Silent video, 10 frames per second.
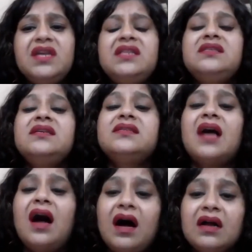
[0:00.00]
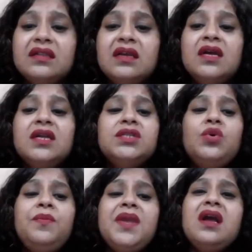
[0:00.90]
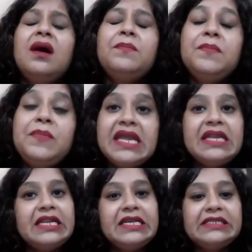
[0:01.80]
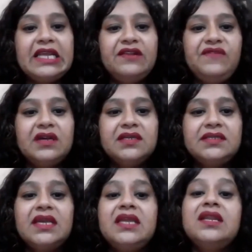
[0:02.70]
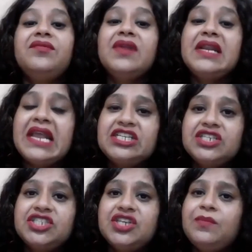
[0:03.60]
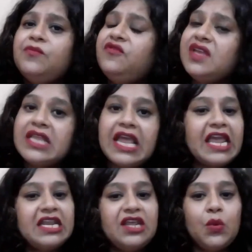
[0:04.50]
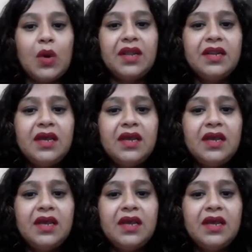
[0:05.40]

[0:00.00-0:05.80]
it is hard to be completely selfless in a relationship with anyone.